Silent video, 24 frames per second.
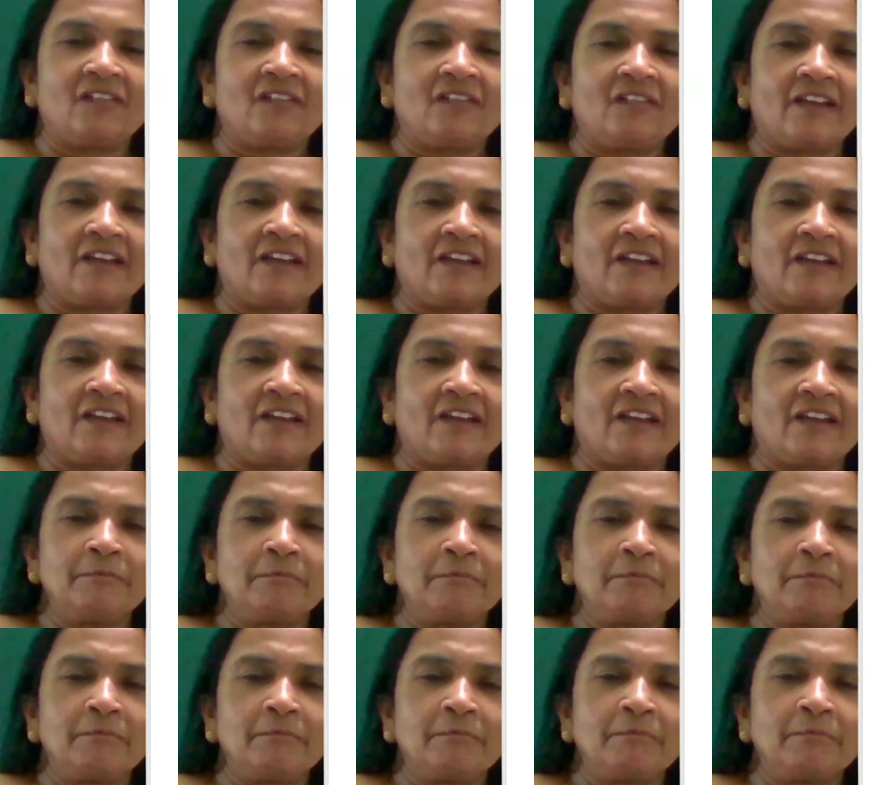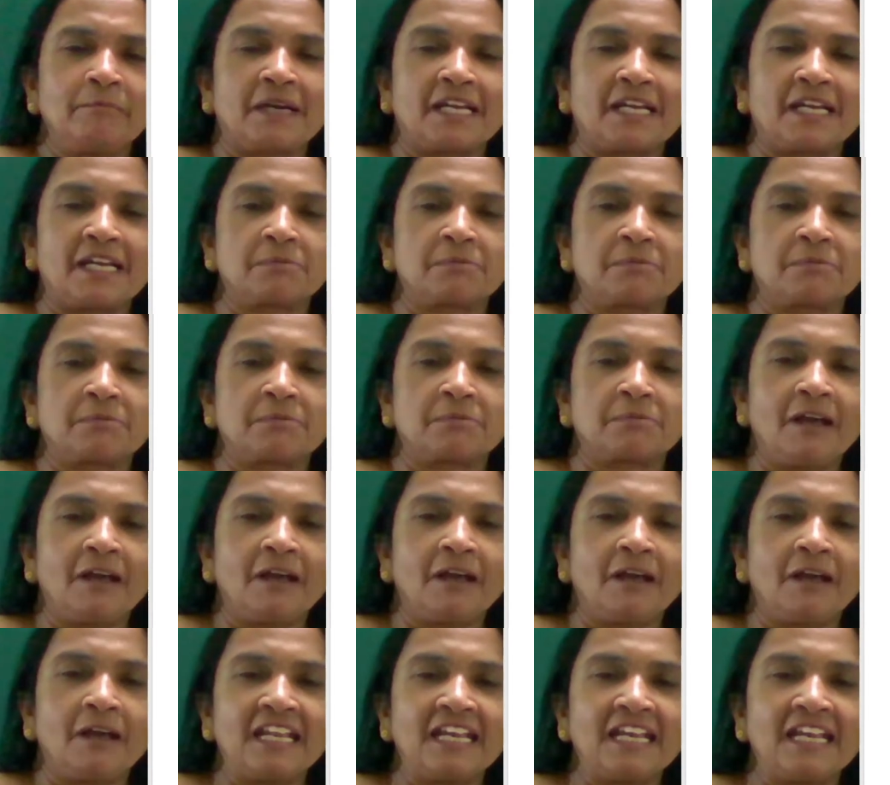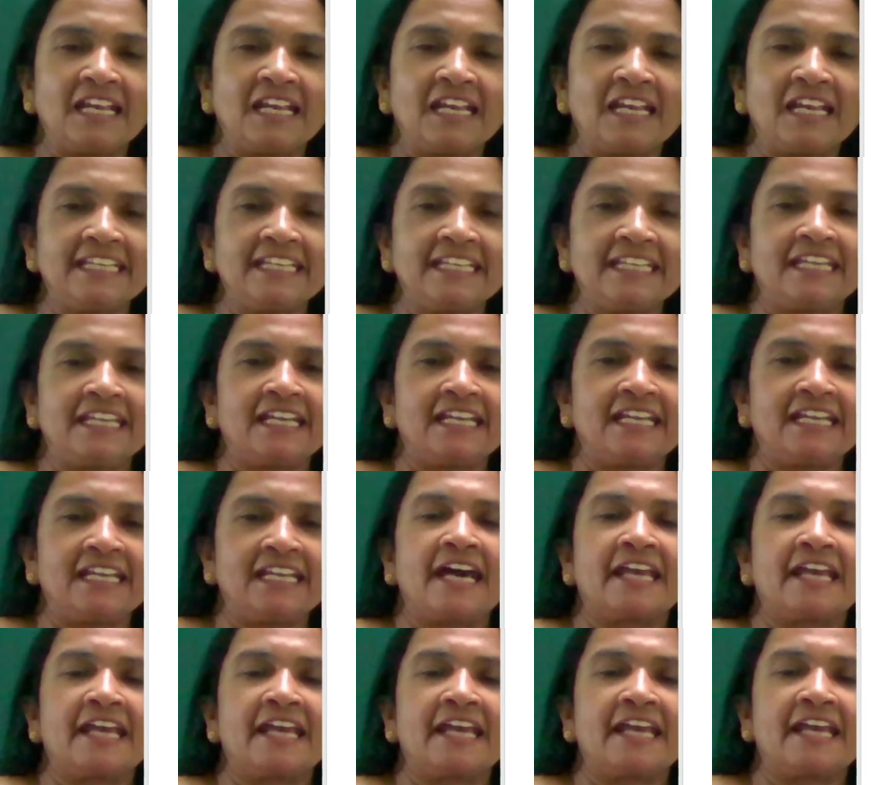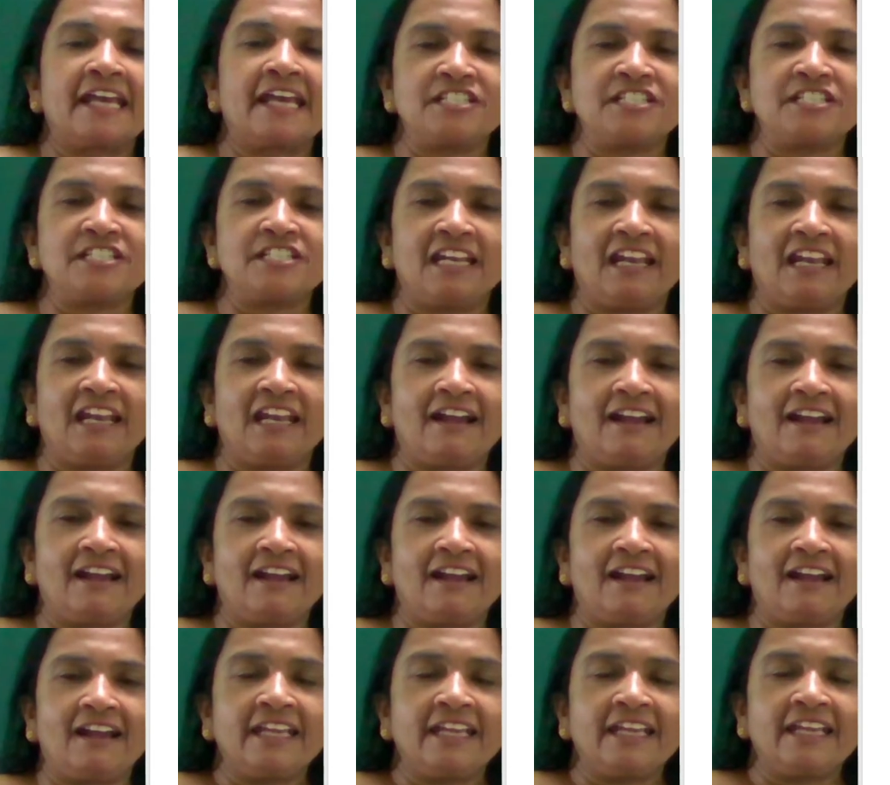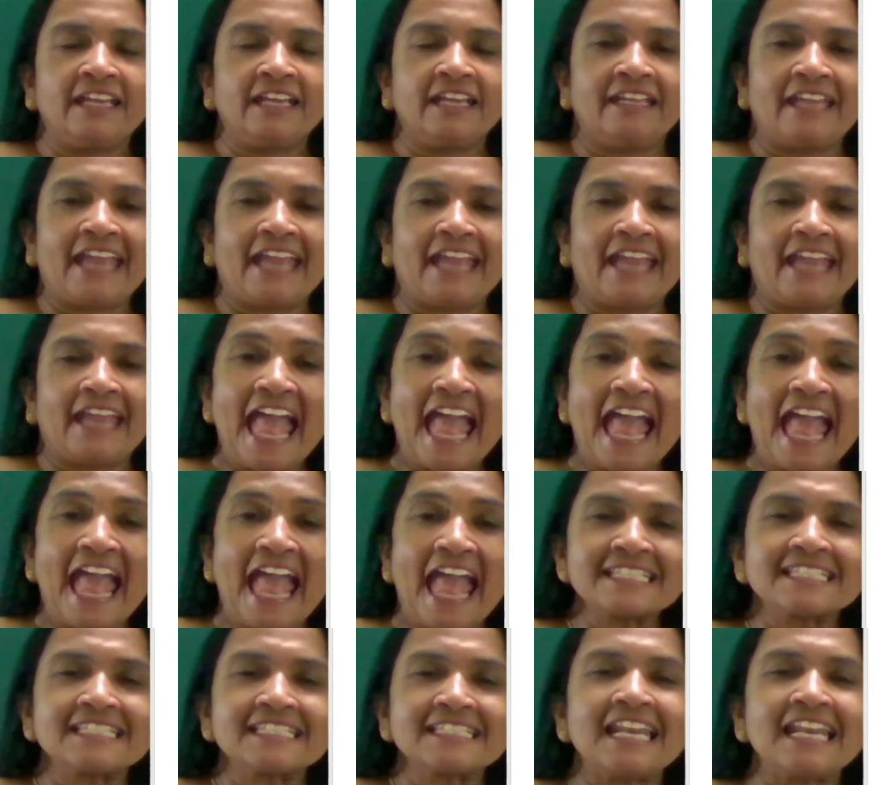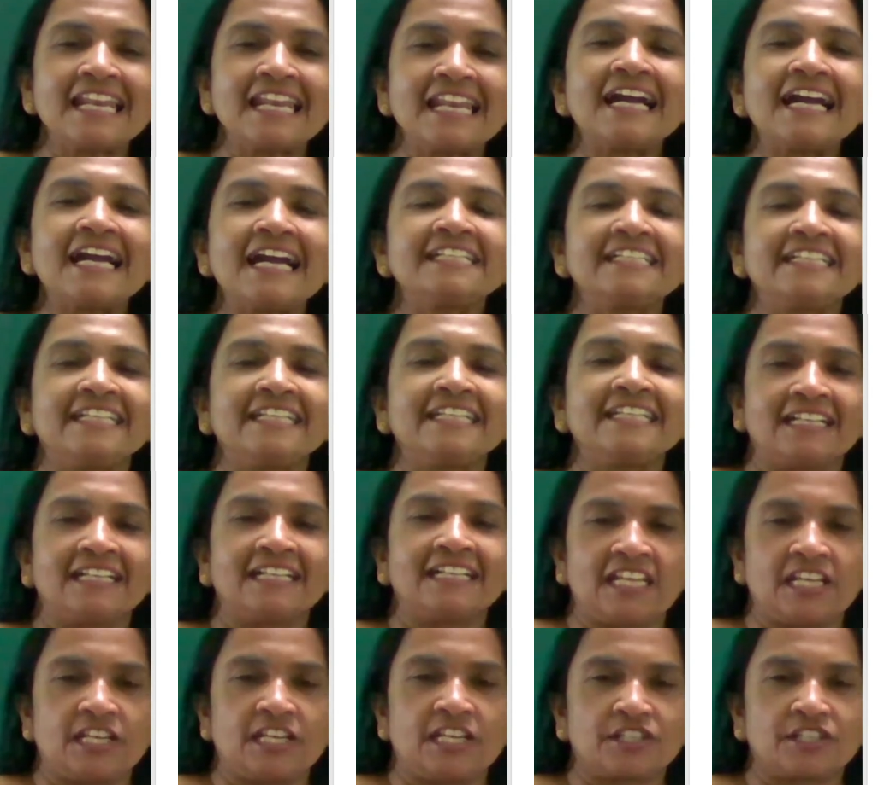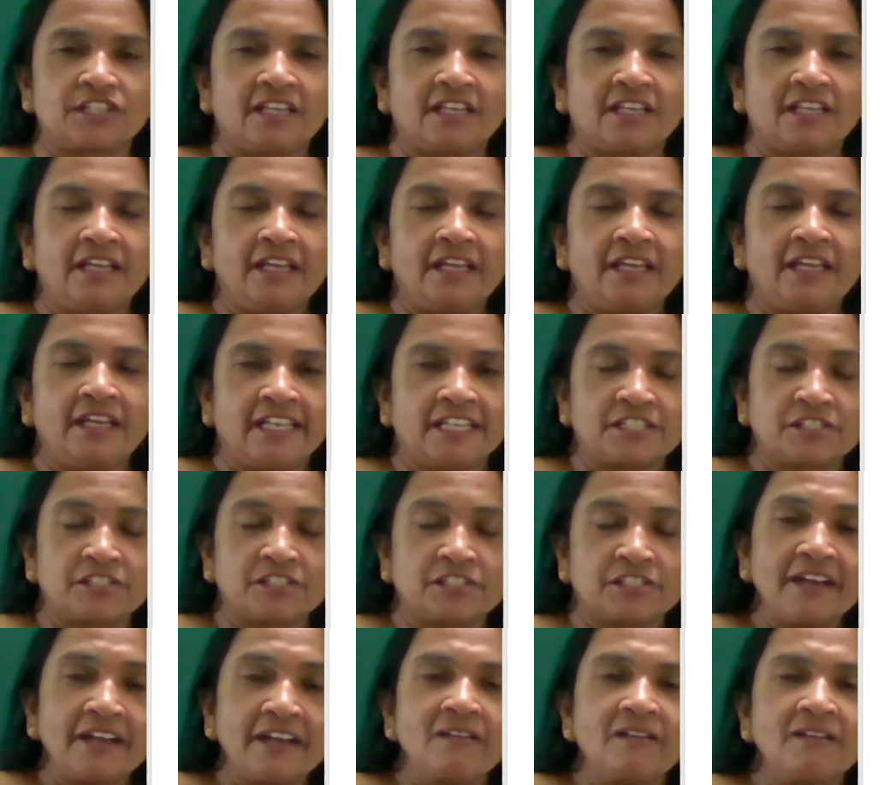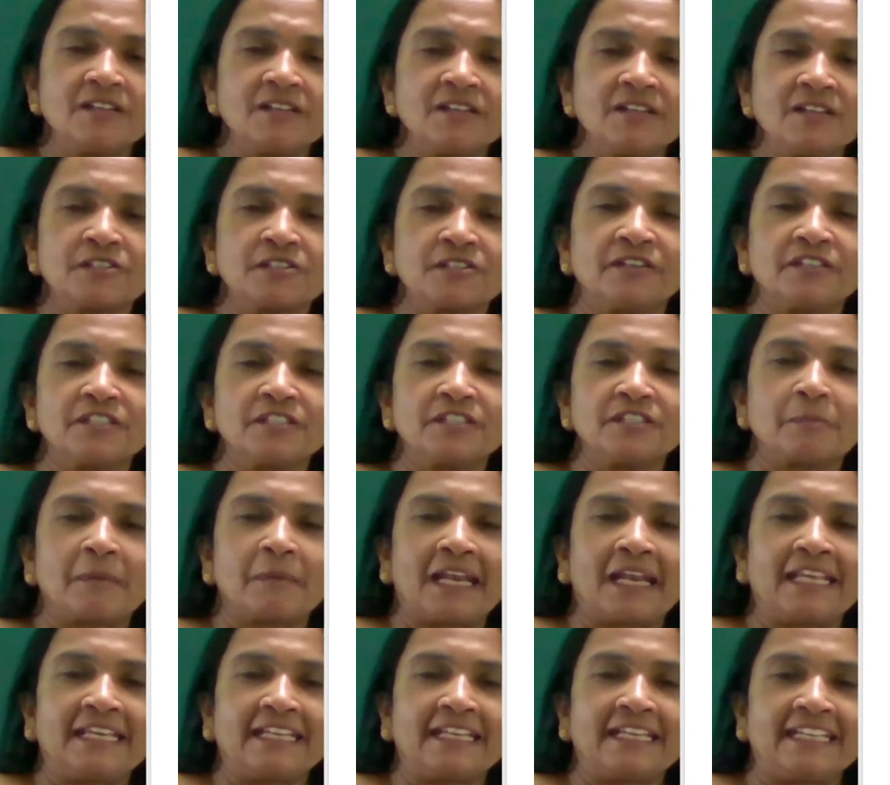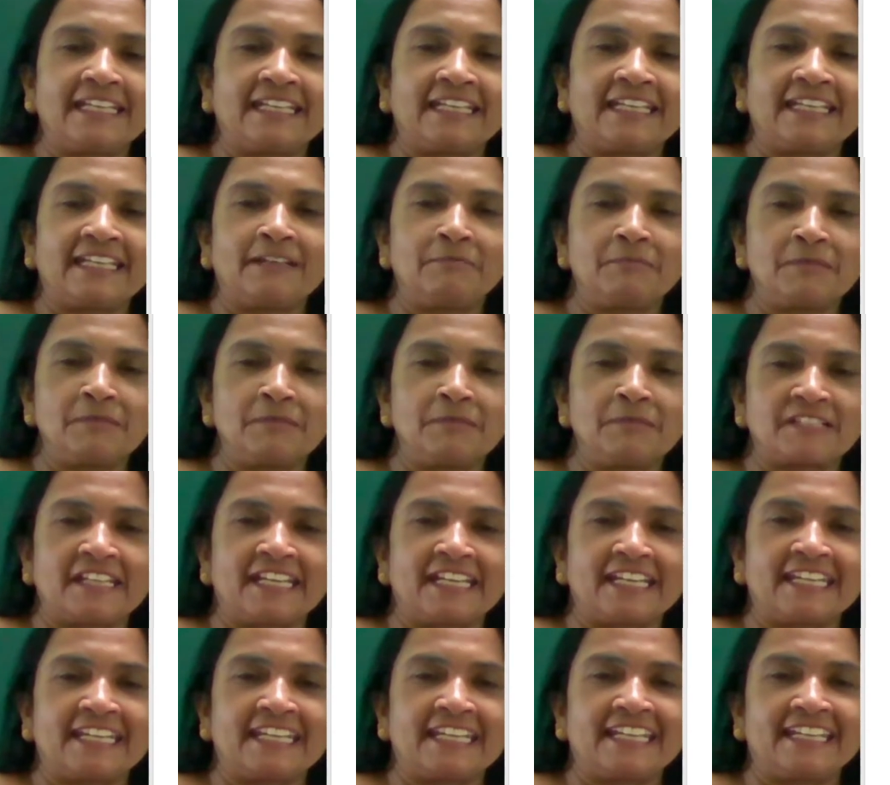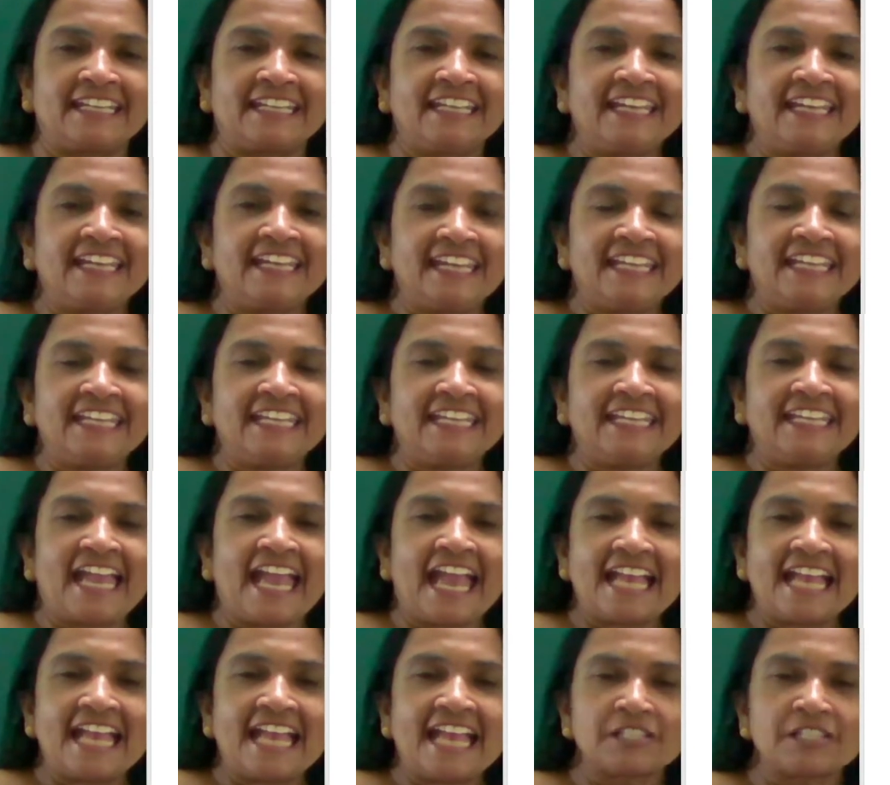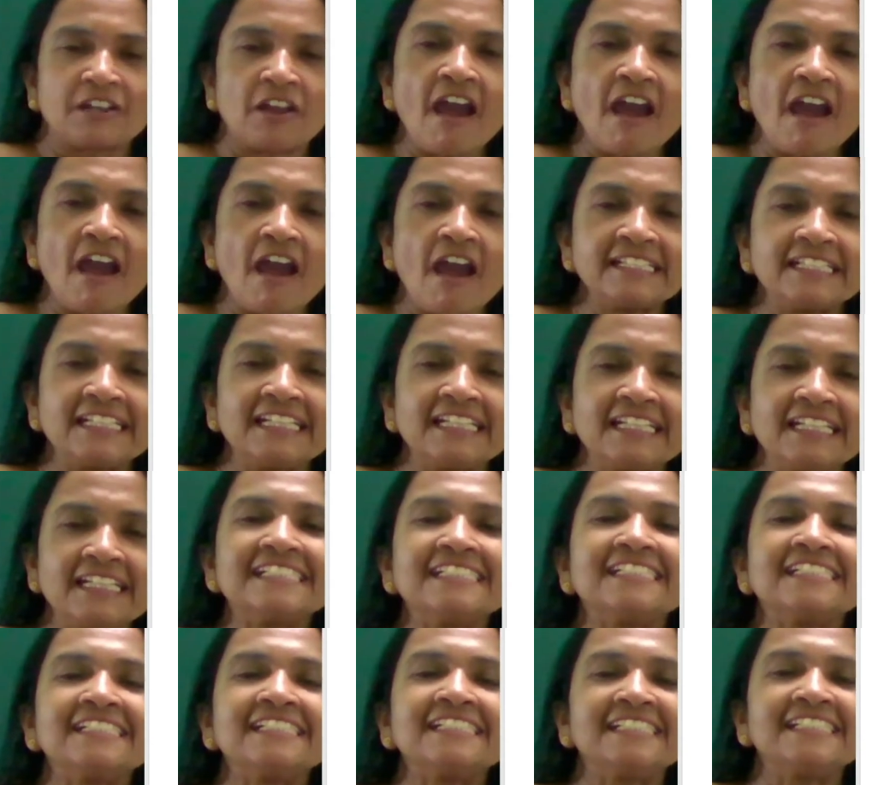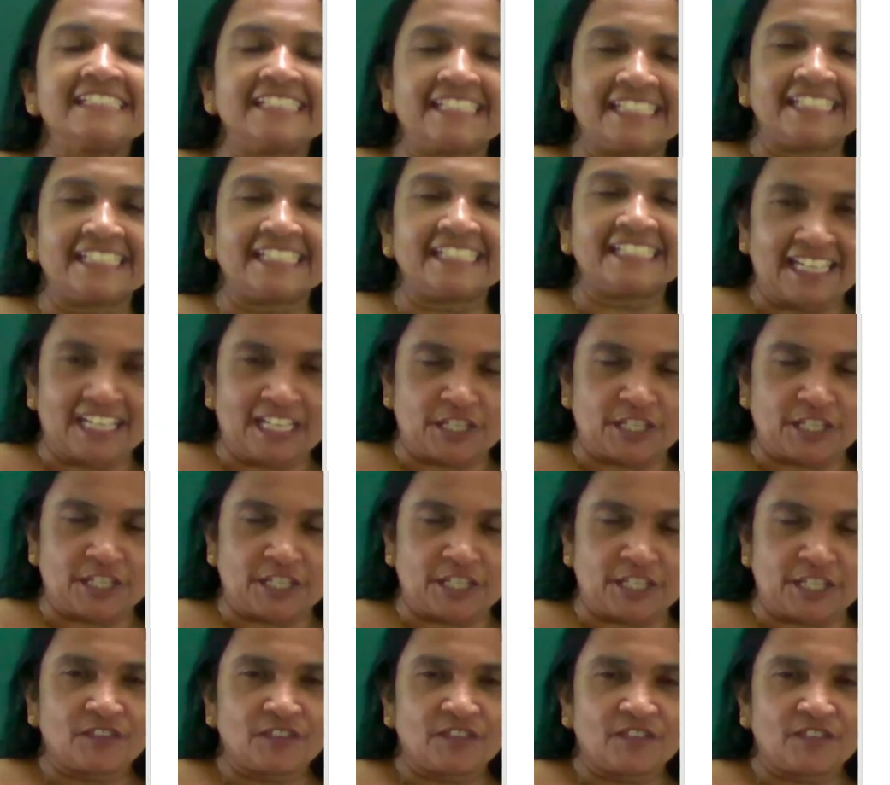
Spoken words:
Right? Past participle verb. L-E-A-R-N-T. Learn. He has learned English. Next one also is spelling here. Mistake here. He has not learned English.